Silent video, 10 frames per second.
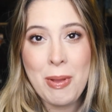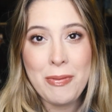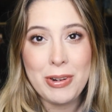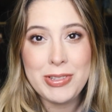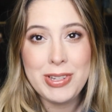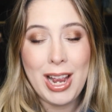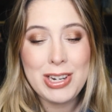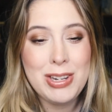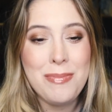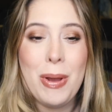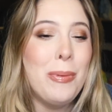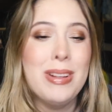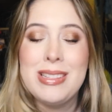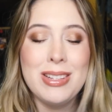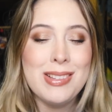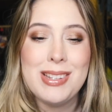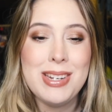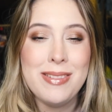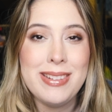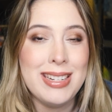be my first reaction, but we'll still listen
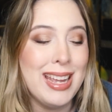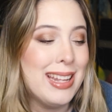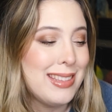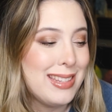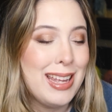to it today.